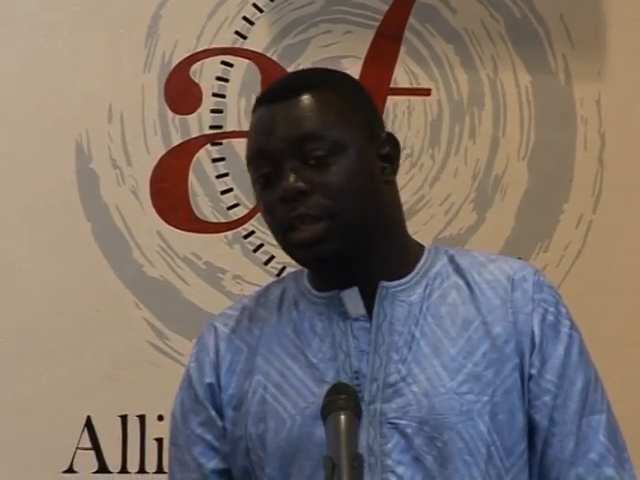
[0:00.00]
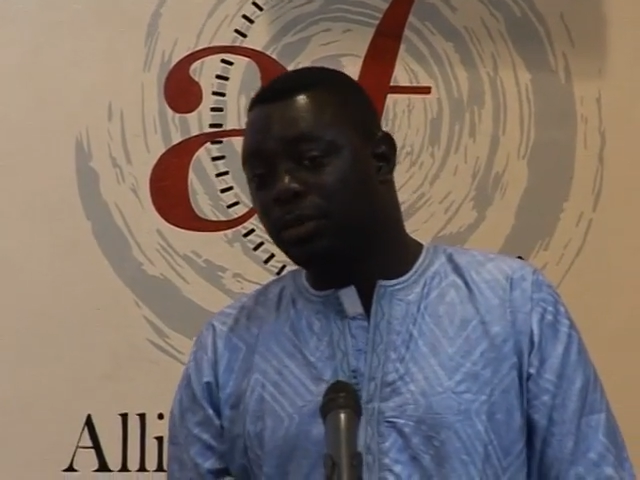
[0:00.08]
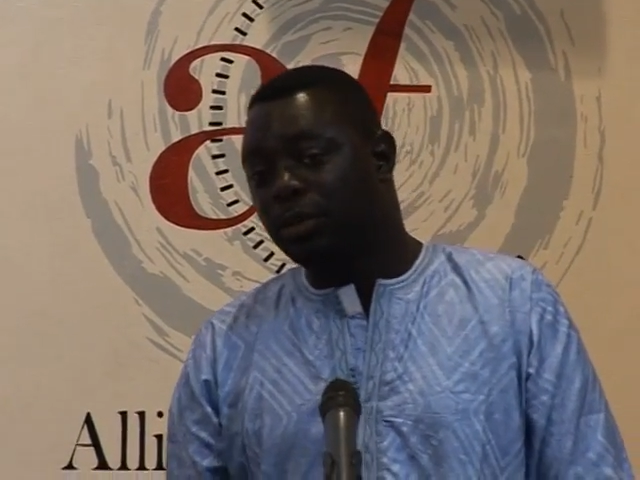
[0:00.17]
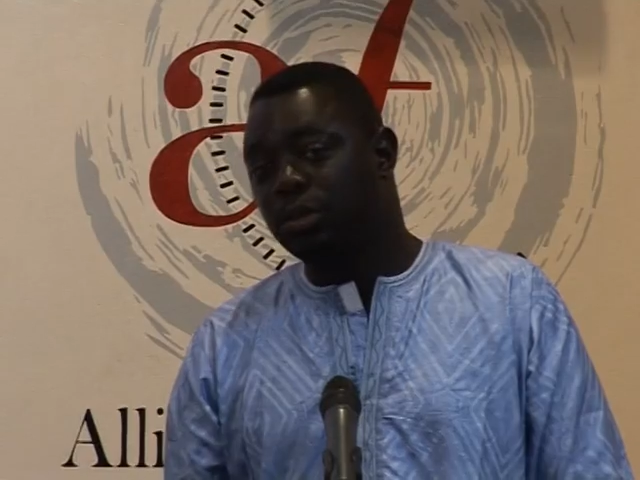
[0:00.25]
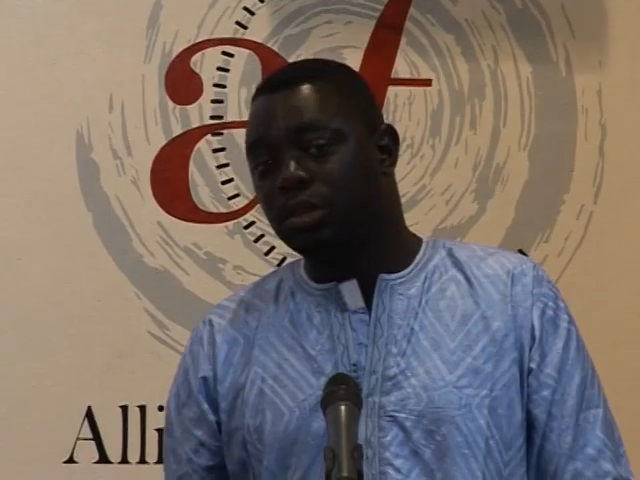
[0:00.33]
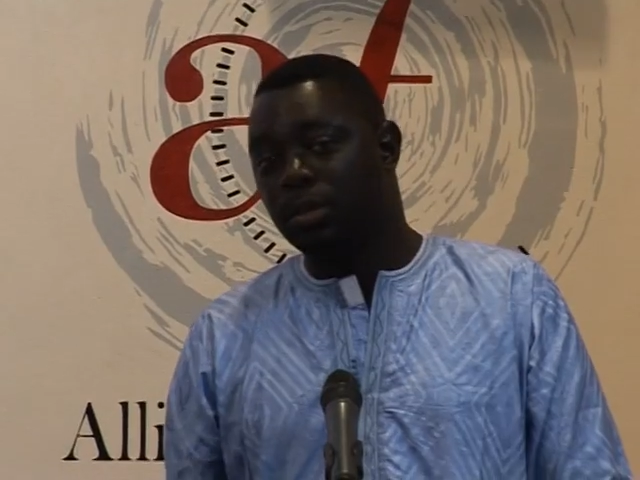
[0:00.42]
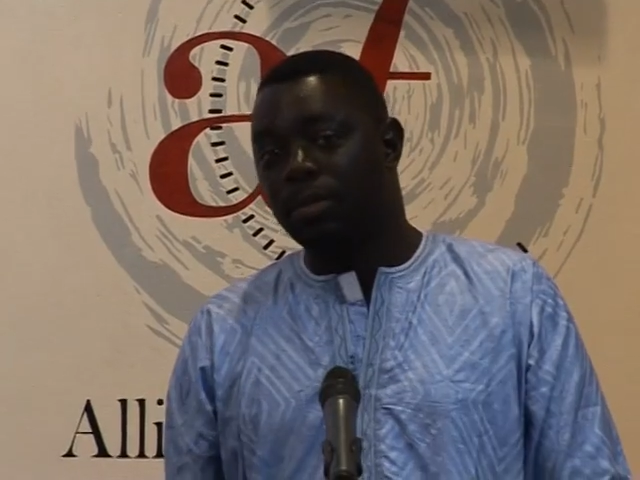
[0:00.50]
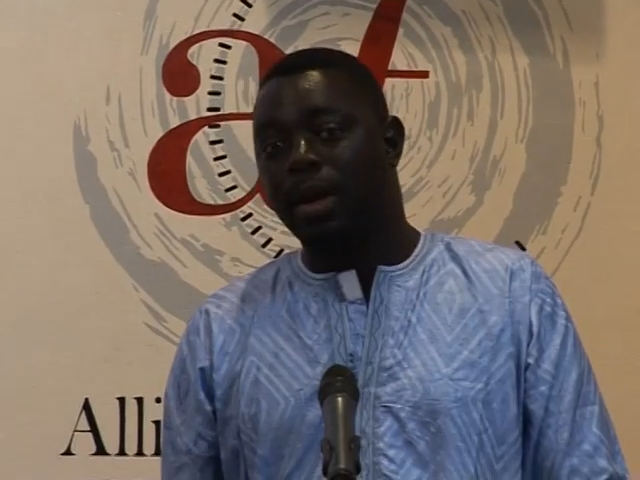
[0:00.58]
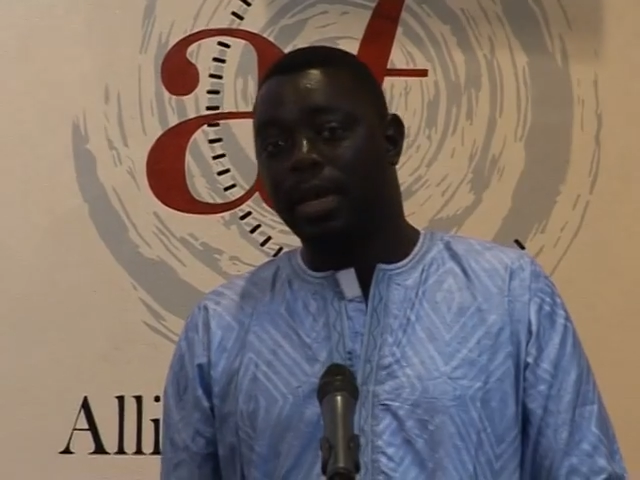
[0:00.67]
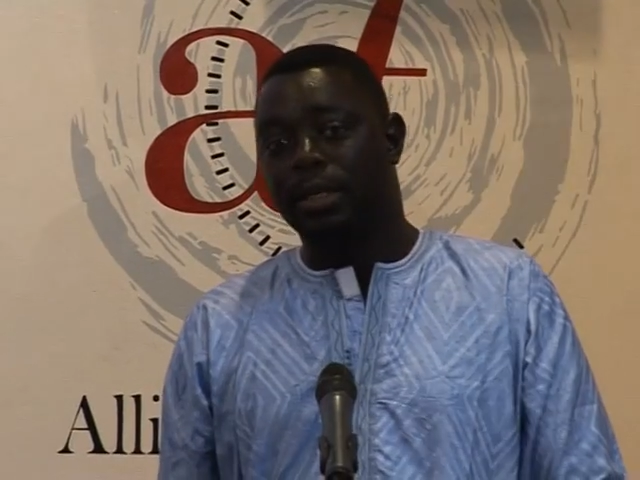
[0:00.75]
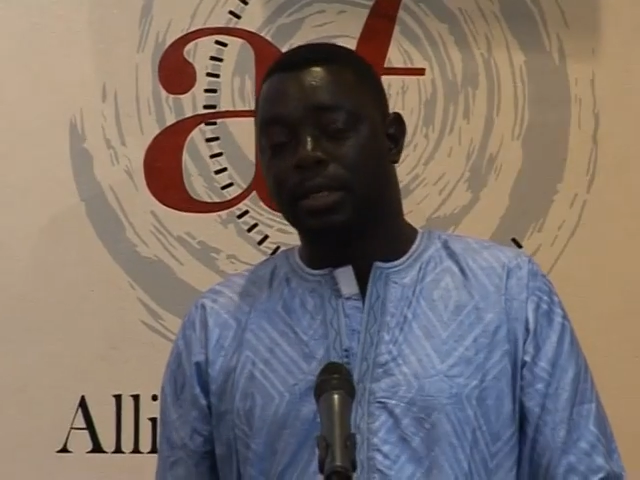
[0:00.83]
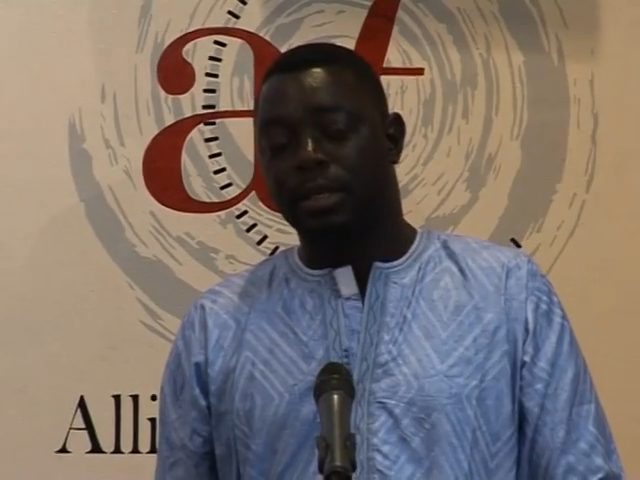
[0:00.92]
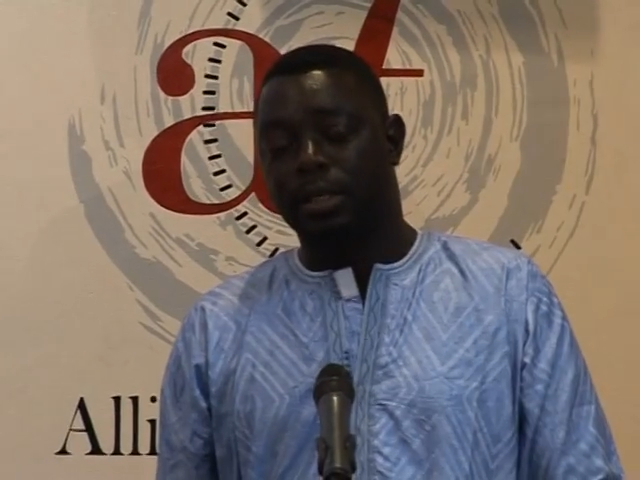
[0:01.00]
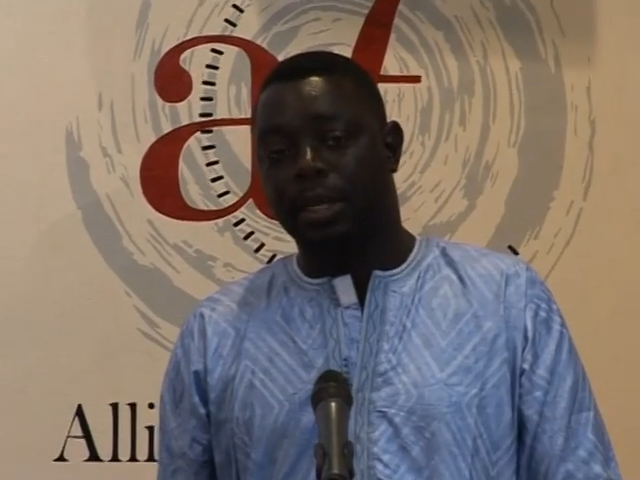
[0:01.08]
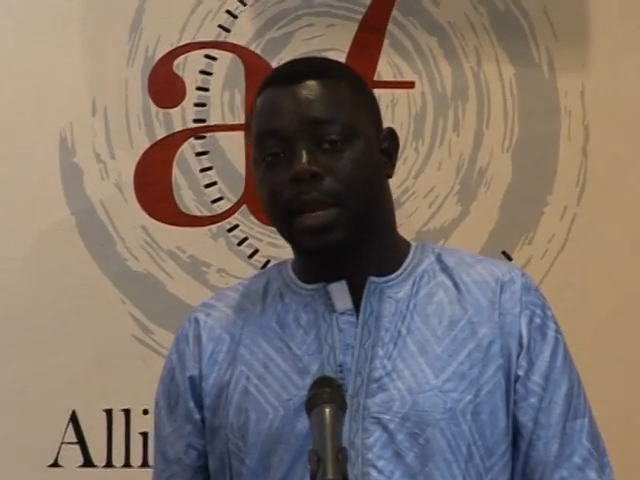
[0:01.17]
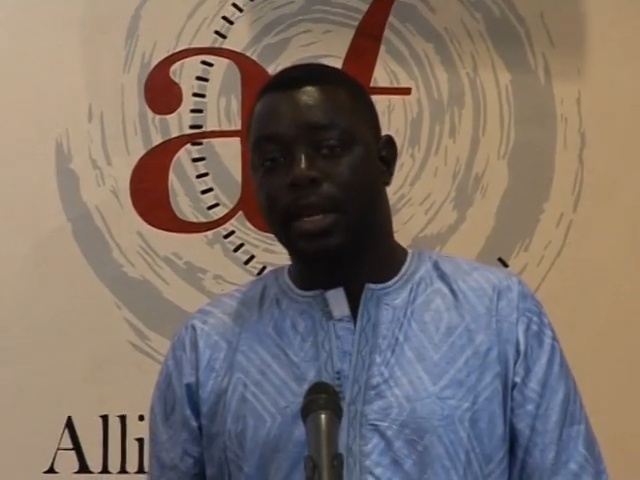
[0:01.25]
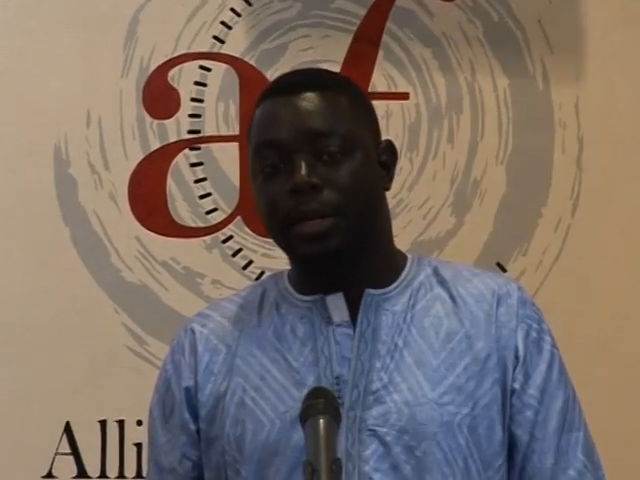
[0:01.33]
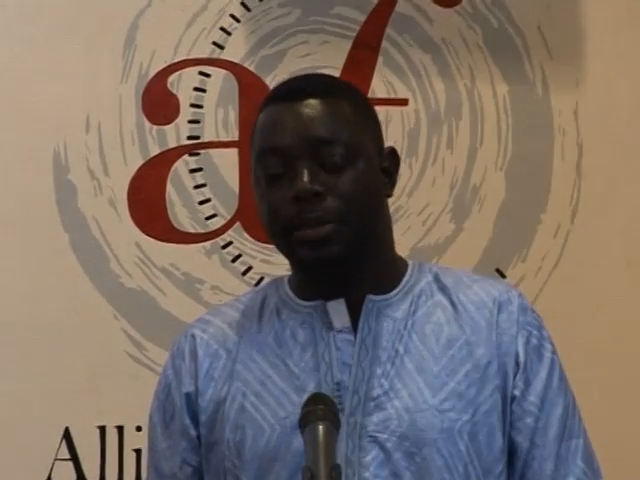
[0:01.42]
just want to remind the
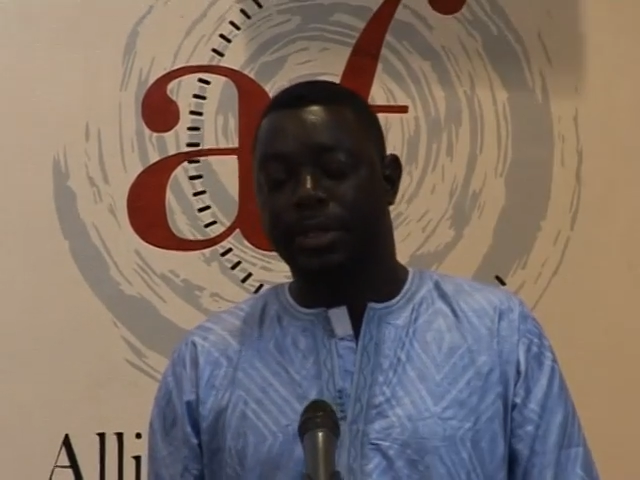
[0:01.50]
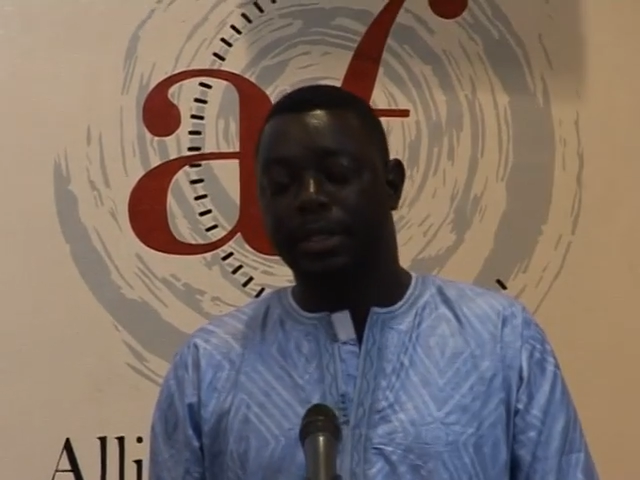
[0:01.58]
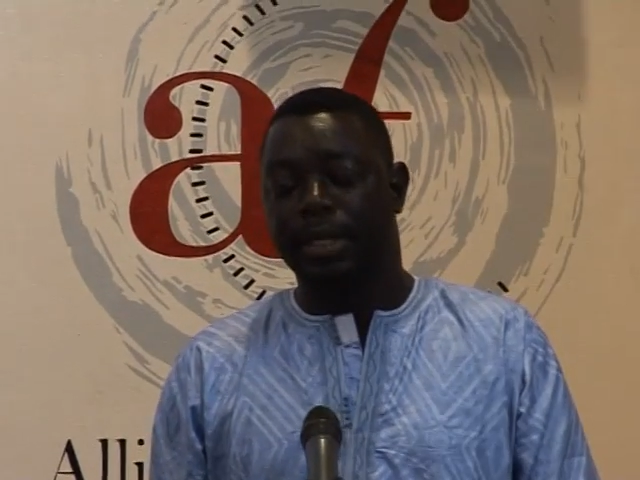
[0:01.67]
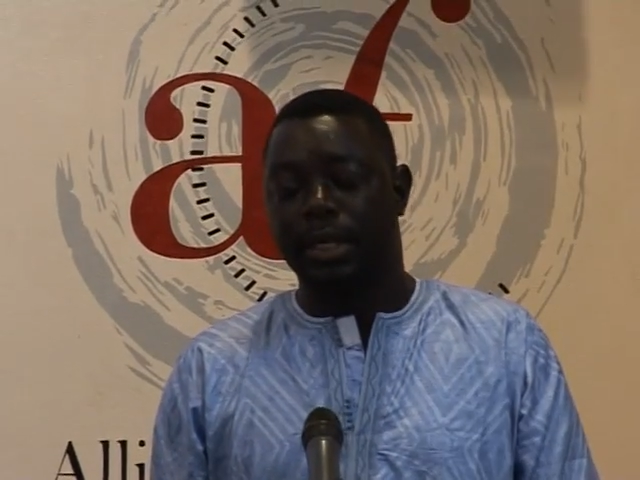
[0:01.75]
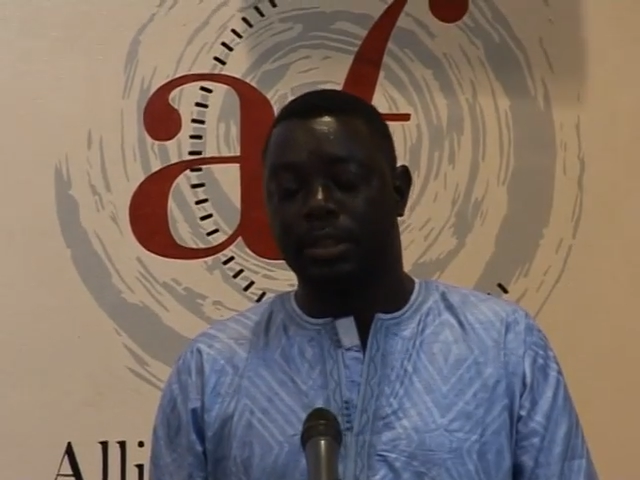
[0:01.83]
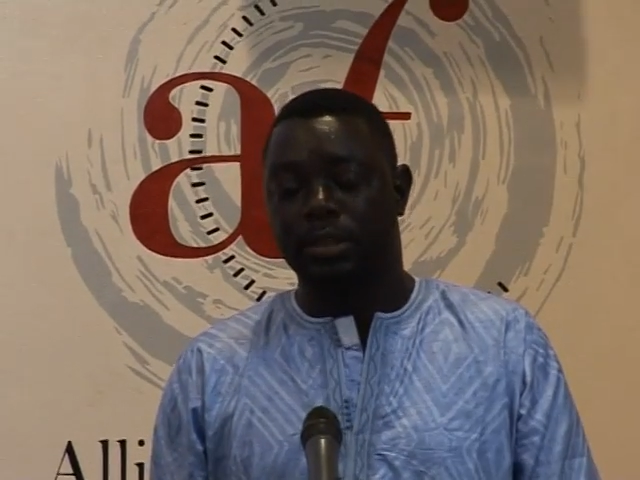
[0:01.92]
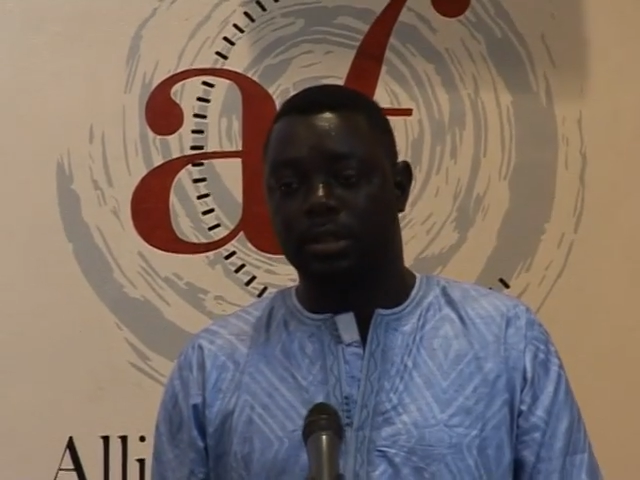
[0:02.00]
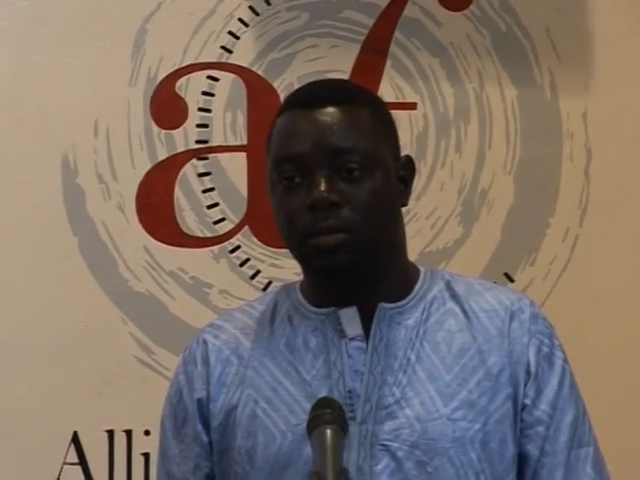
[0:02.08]
gathering that